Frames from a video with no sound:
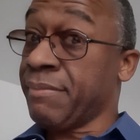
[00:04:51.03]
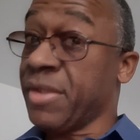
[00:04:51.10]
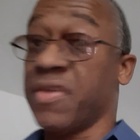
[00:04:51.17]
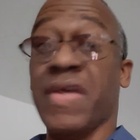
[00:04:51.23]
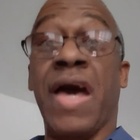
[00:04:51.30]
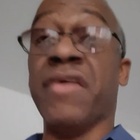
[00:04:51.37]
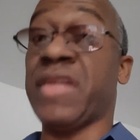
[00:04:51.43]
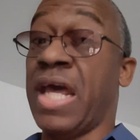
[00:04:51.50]

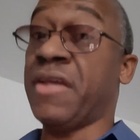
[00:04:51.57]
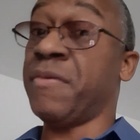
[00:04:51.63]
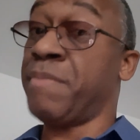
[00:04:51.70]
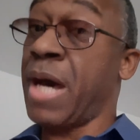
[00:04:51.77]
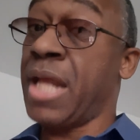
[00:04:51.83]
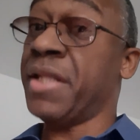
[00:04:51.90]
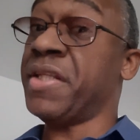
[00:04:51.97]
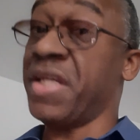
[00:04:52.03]
Sounds like some
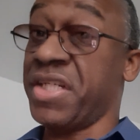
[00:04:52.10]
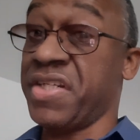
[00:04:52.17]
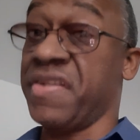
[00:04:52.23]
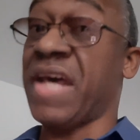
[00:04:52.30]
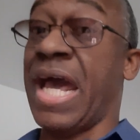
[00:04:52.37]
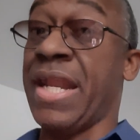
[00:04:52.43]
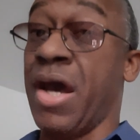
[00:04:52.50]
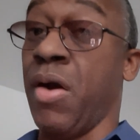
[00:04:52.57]

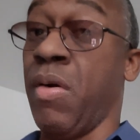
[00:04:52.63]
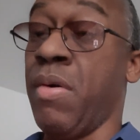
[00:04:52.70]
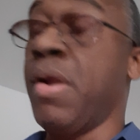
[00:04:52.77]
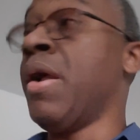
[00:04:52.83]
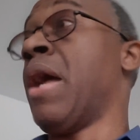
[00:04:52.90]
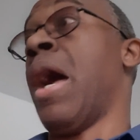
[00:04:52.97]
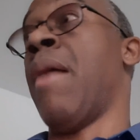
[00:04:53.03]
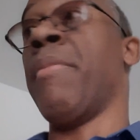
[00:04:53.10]
politicians I know.
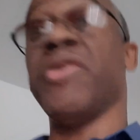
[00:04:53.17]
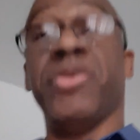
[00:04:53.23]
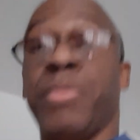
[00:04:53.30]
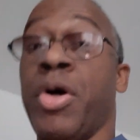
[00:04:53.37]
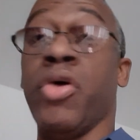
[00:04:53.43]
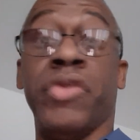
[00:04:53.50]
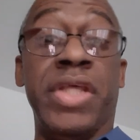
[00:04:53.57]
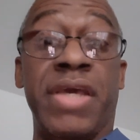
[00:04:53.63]
I'm
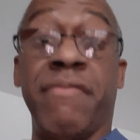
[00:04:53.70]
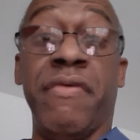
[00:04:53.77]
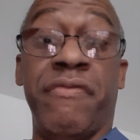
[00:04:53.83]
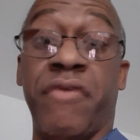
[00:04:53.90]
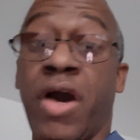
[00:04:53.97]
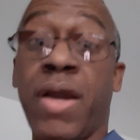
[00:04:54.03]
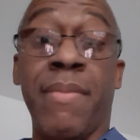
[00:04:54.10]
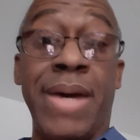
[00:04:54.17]
supposed to give a
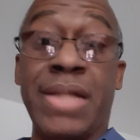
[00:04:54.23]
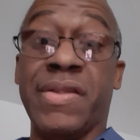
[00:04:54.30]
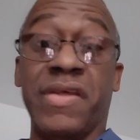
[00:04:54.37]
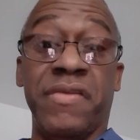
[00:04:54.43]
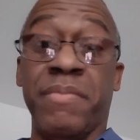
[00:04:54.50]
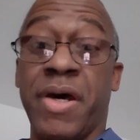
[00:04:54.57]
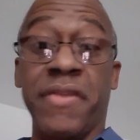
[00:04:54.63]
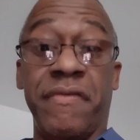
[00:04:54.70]
fuck about
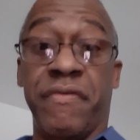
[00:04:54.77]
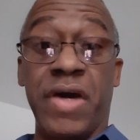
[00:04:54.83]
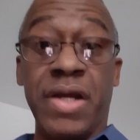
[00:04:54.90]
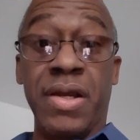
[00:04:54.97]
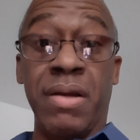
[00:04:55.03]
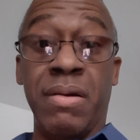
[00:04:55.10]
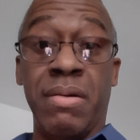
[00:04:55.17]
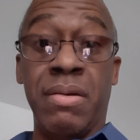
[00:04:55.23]
this
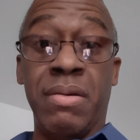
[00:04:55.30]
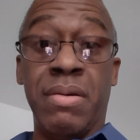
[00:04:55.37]
motherfucker?